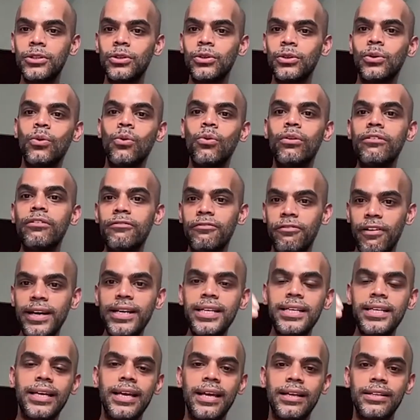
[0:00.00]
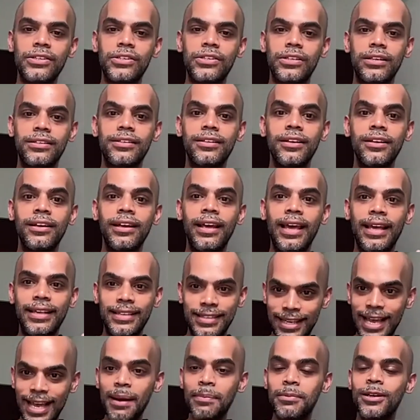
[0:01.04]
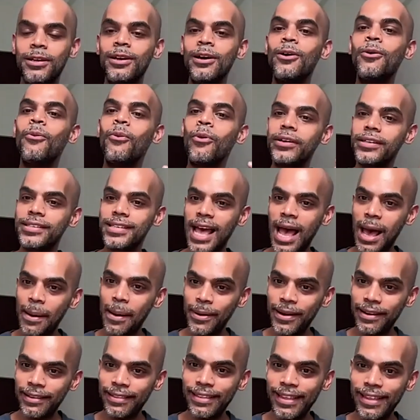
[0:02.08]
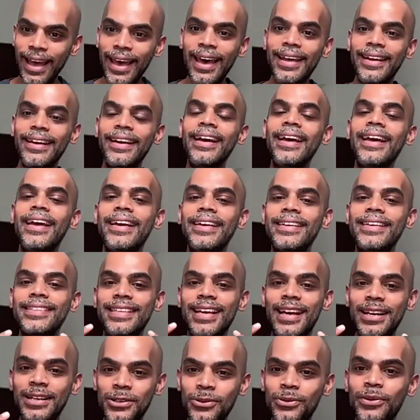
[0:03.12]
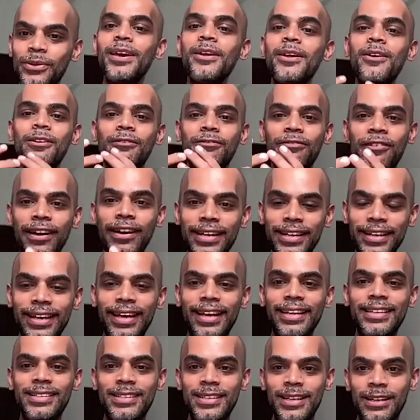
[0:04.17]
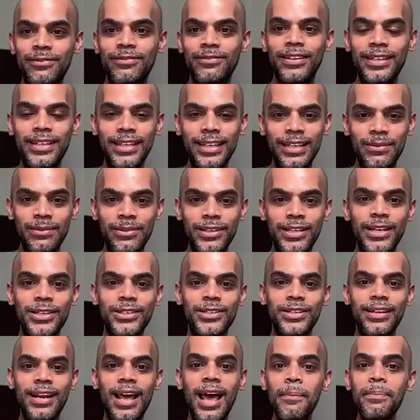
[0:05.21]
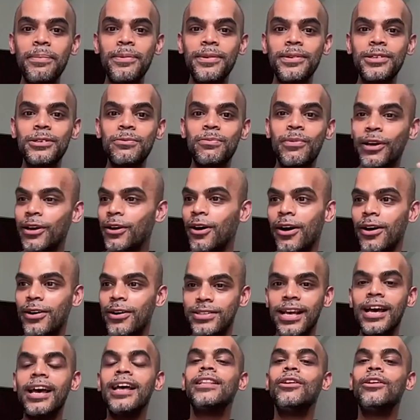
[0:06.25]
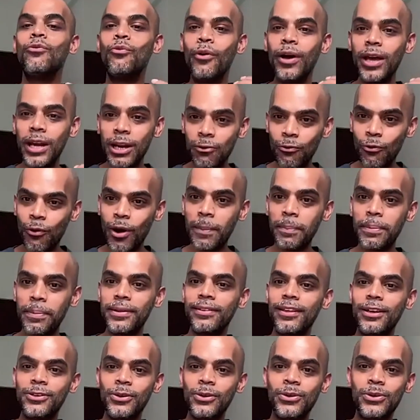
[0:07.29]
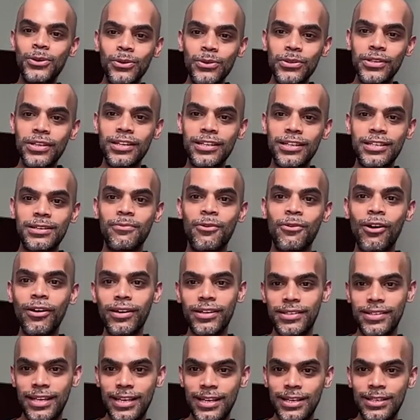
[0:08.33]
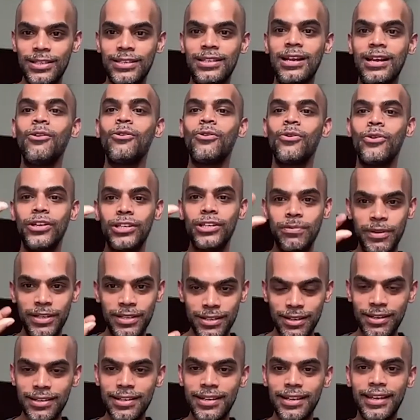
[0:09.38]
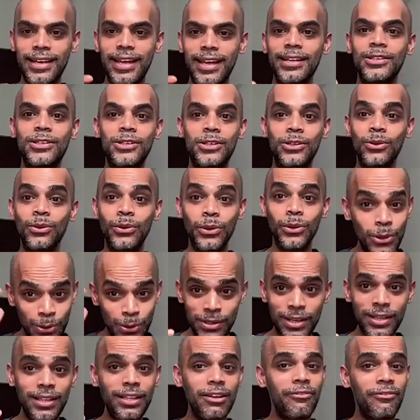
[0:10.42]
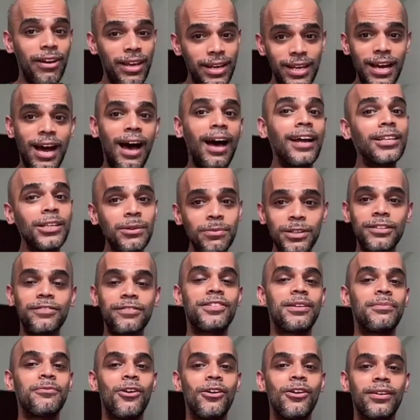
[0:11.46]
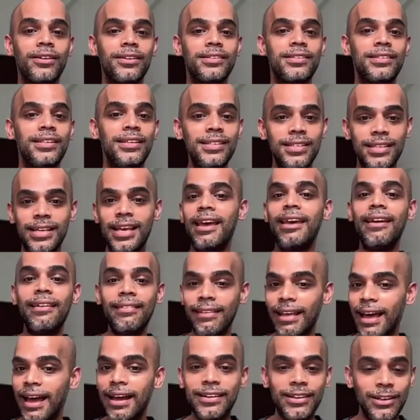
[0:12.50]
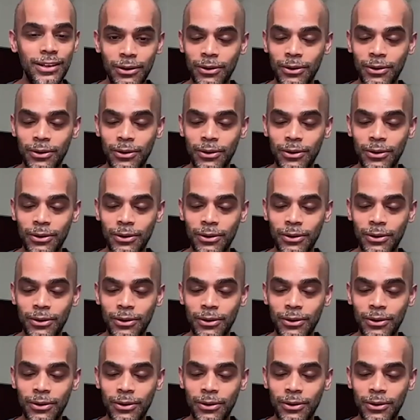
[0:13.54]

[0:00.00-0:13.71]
to go and fight against it. Except what is happening there is that you cannot fight against it if the delimitation happens, because the very weapon that you use in a democracy is now going to be turned against you, using the very argument of democracy, saying that